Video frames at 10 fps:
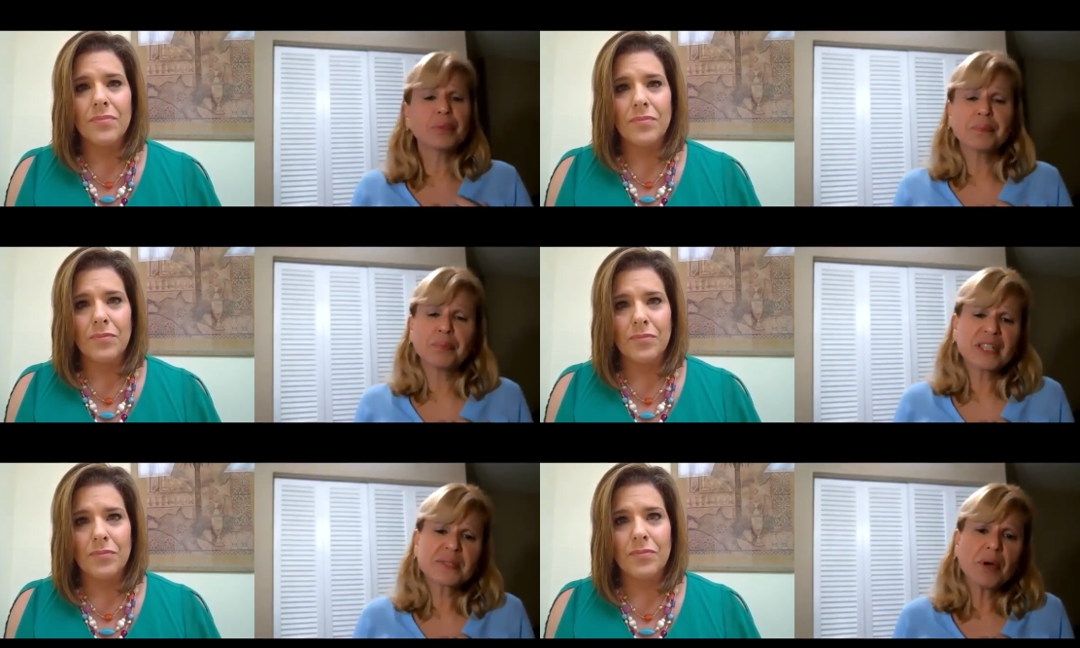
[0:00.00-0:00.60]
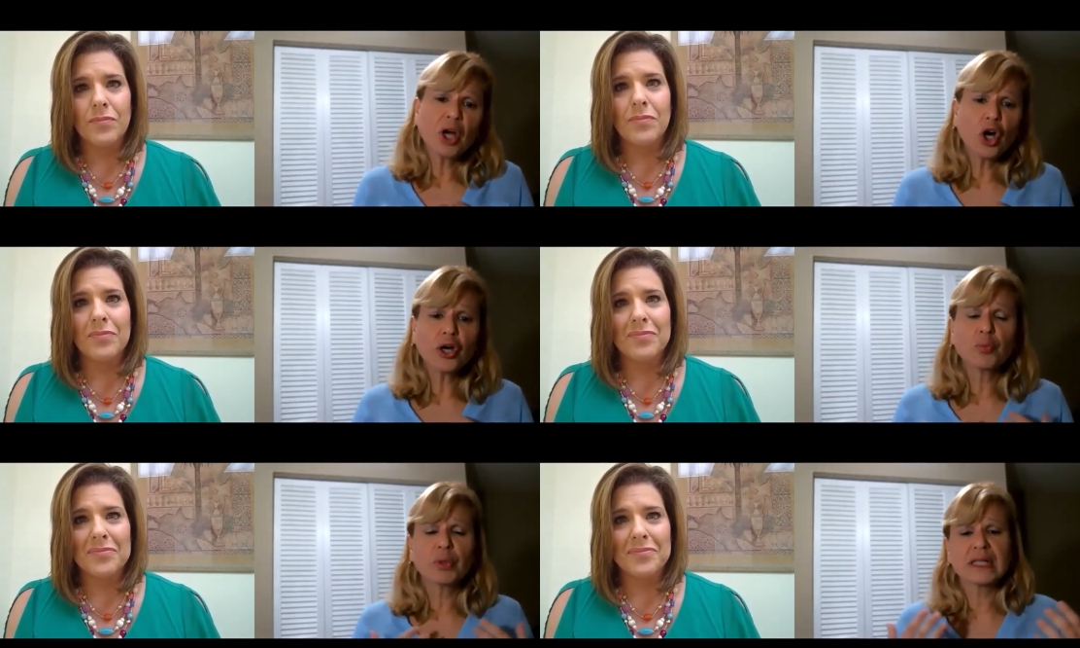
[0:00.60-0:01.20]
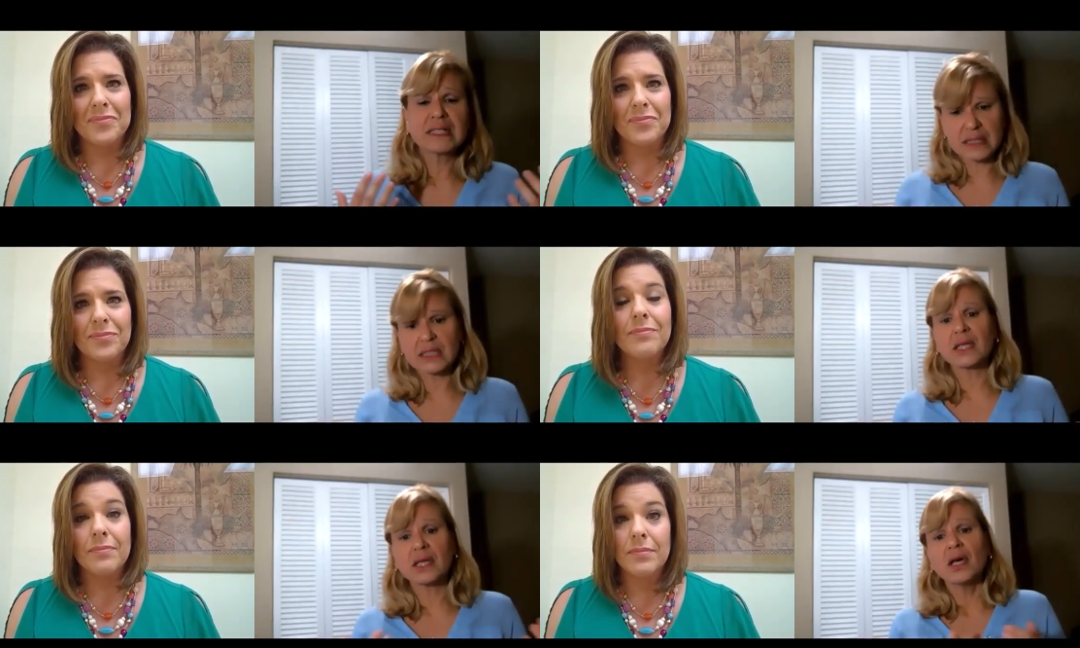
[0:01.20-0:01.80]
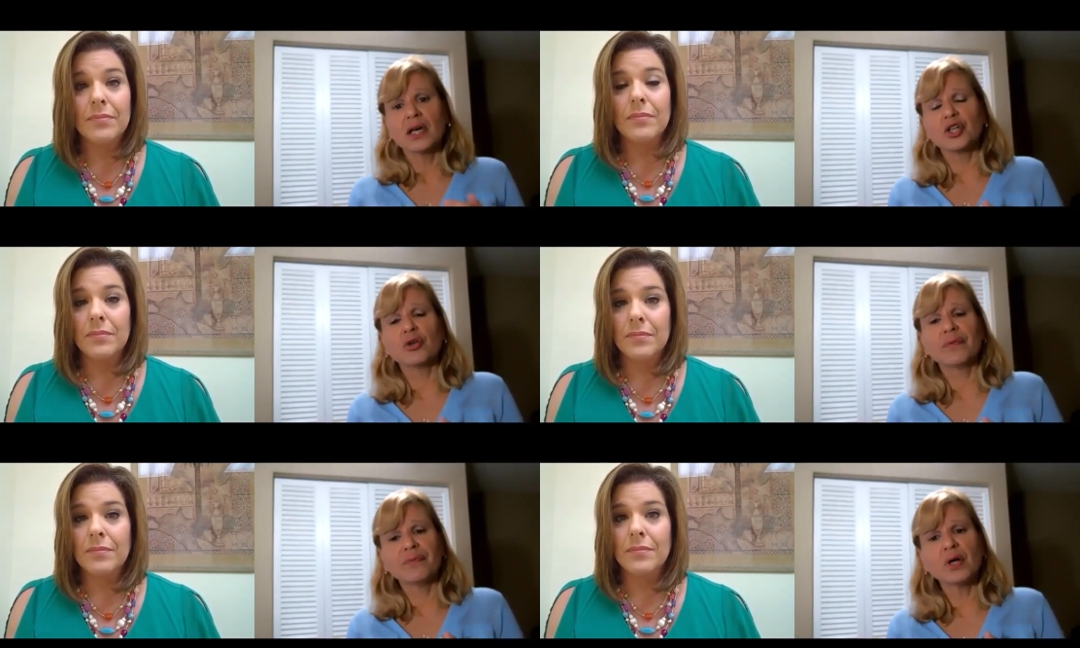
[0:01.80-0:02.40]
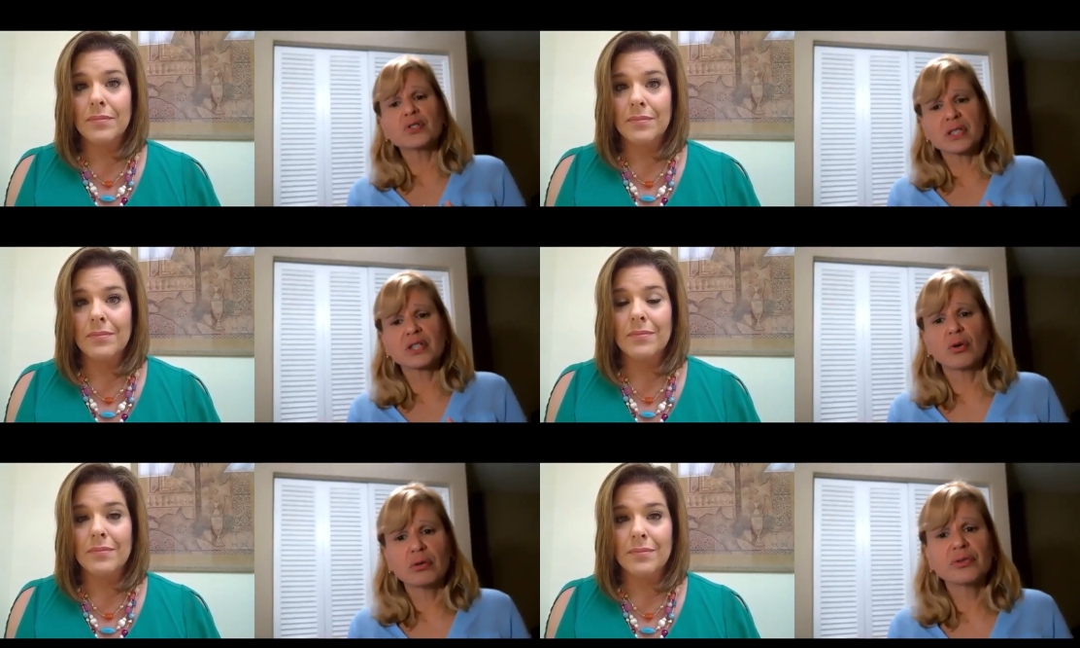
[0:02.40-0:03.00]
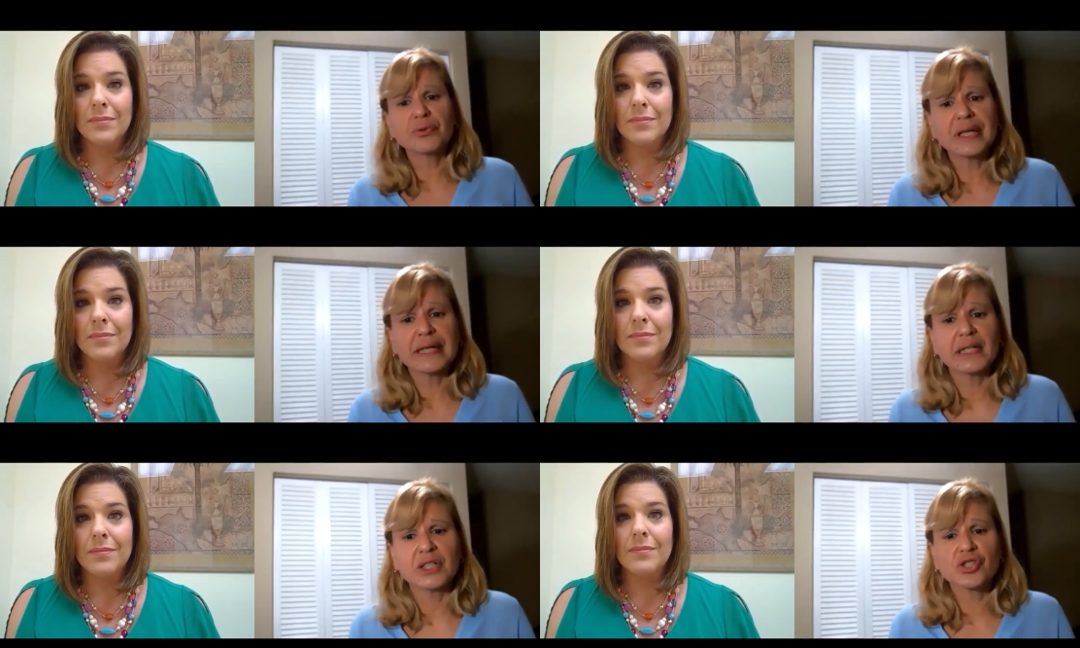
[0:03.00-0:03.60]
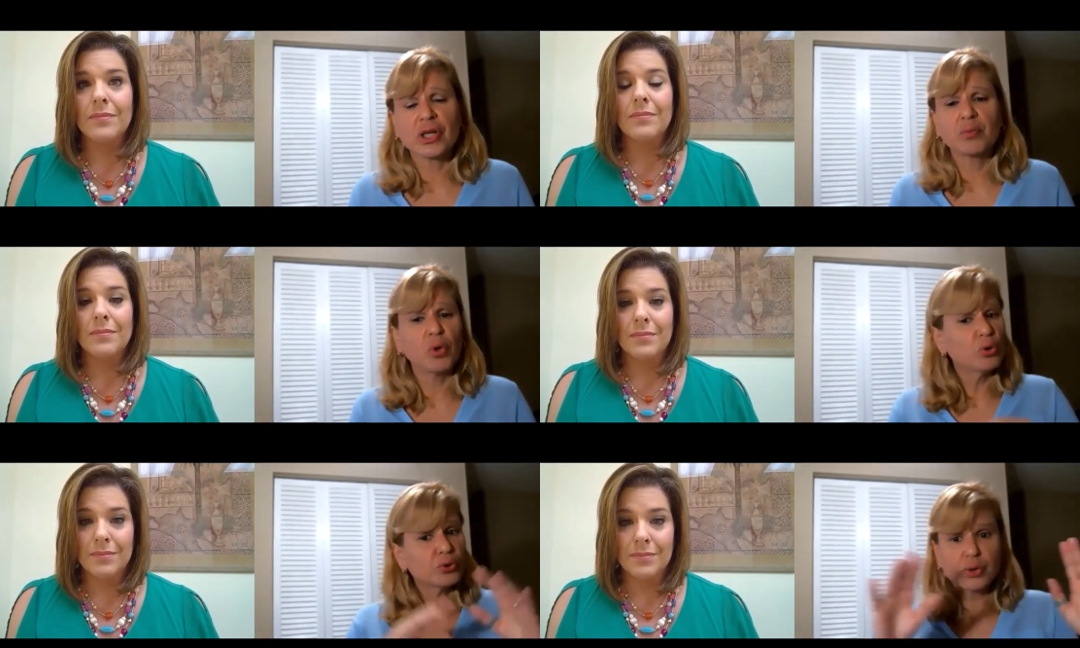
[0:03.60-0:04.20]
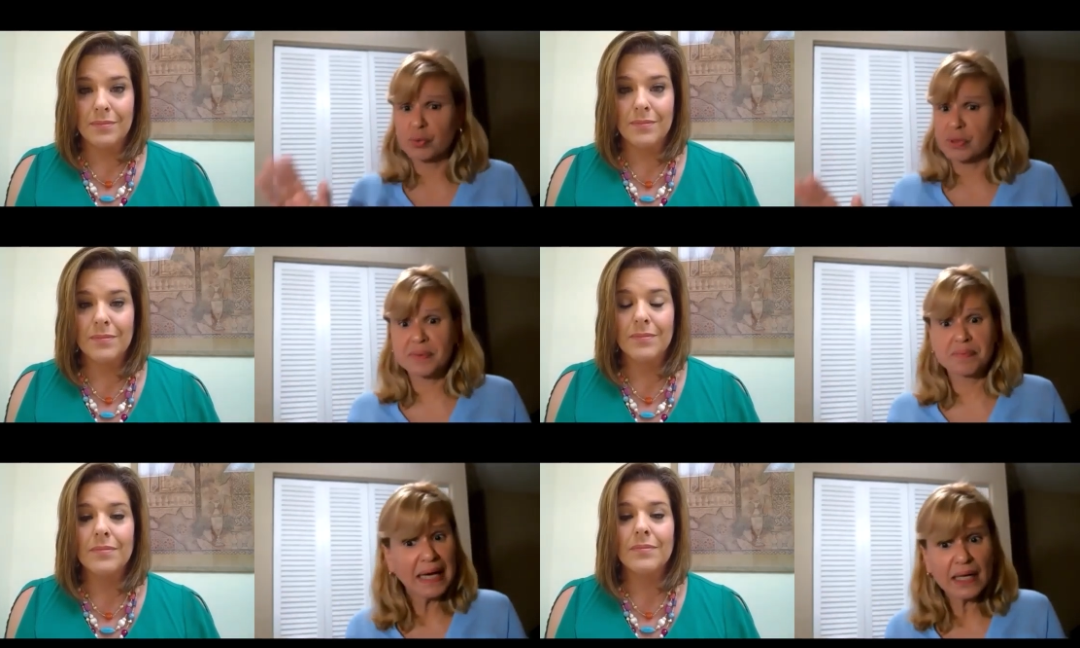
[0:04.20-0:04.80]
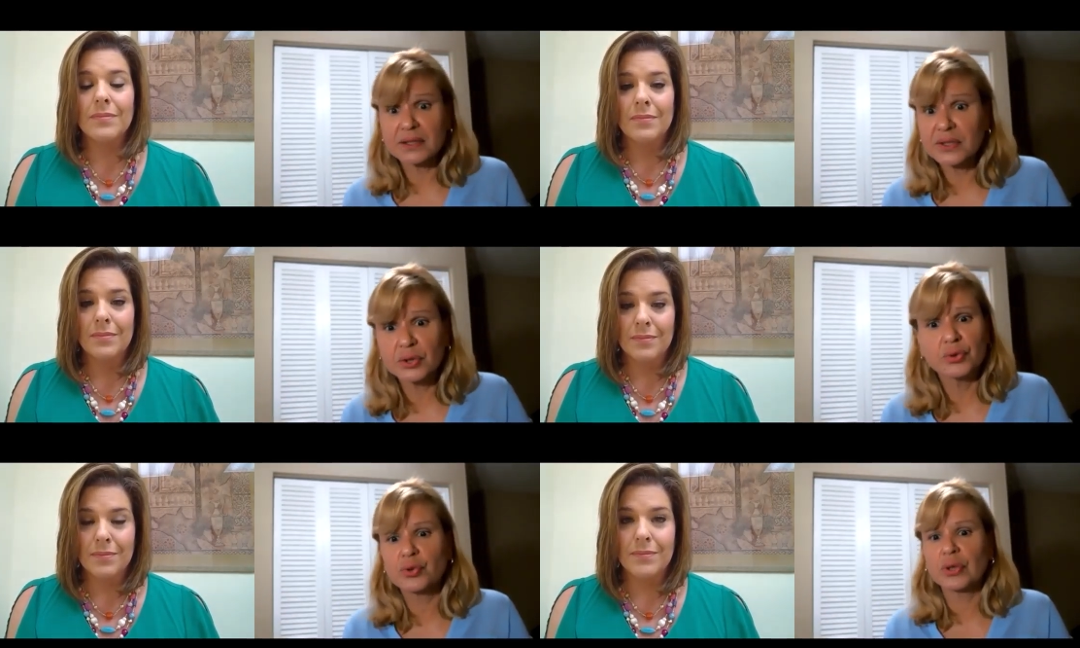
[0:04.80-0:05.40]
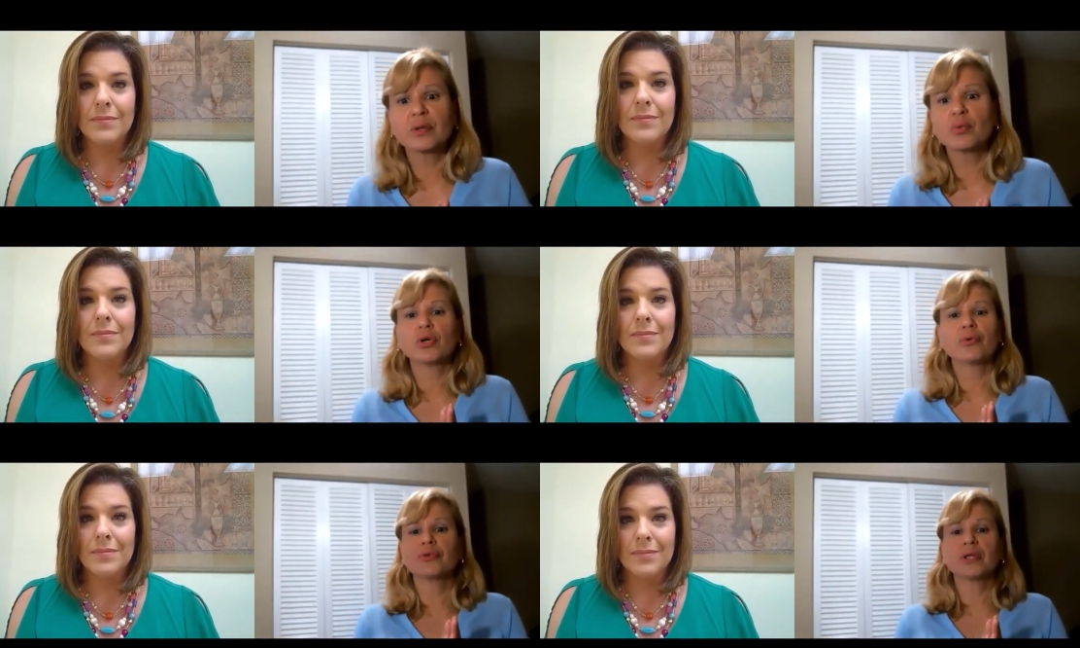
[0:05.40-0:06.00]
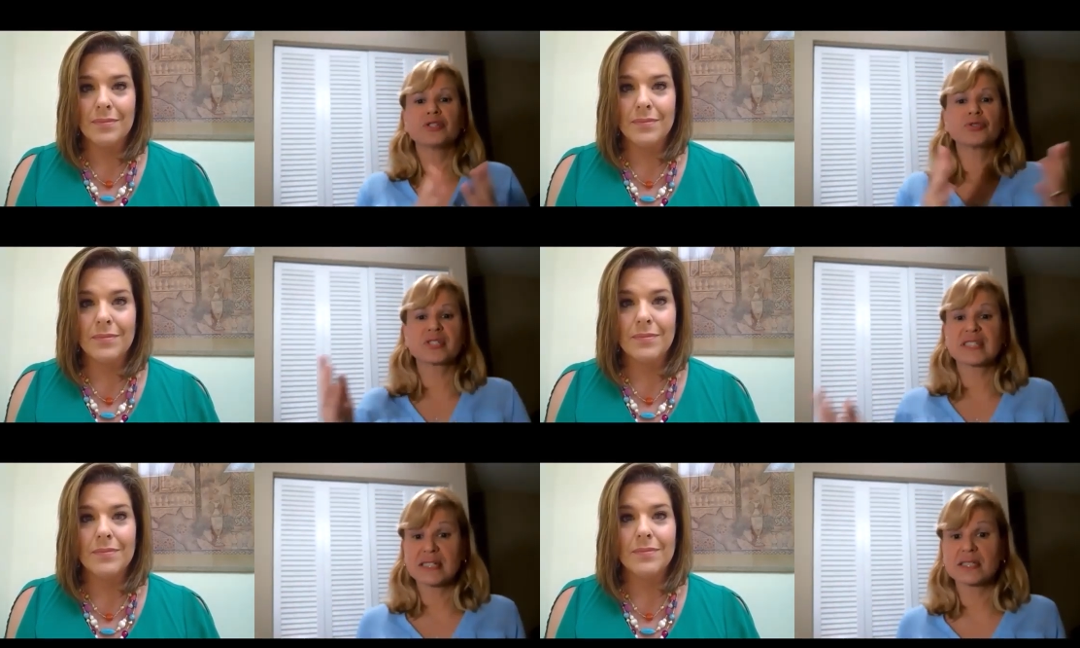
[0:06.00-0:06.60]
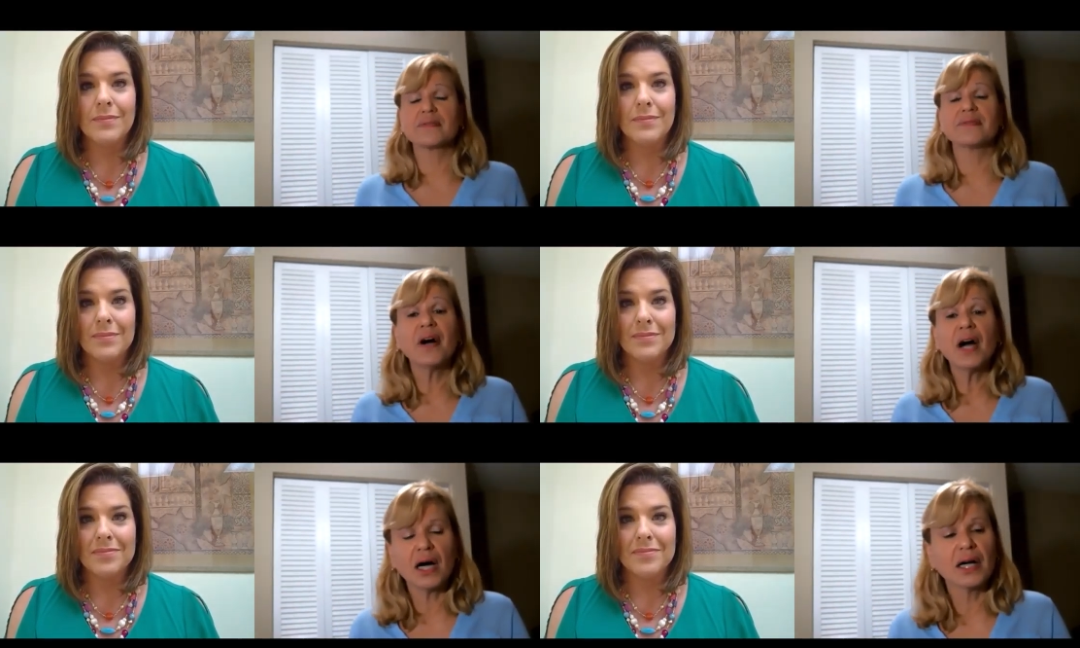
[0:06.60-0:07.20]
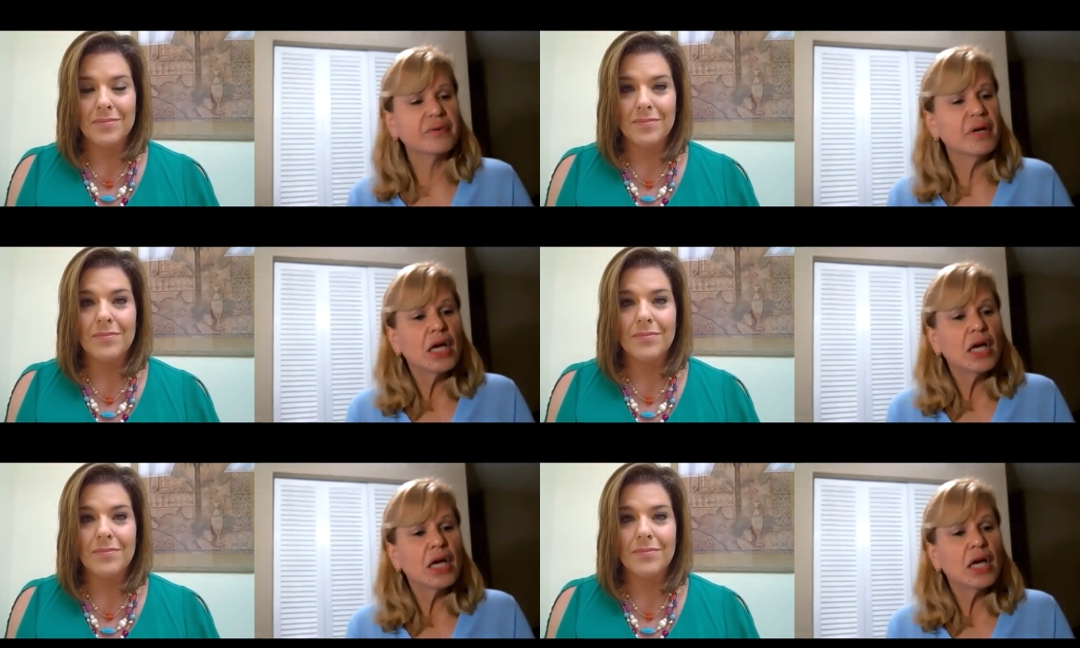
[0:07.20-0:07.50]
Speaker 1: it, breaks my heart when i see you know folks in older age and all due respect to, to anyone over the age of 65